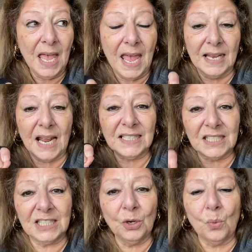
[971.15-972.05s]
and I
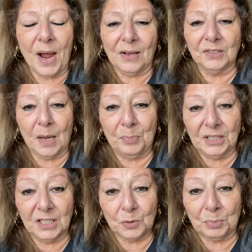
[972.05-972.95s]
still wound up
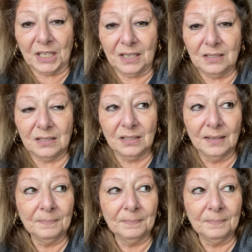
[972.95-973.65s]
in this place,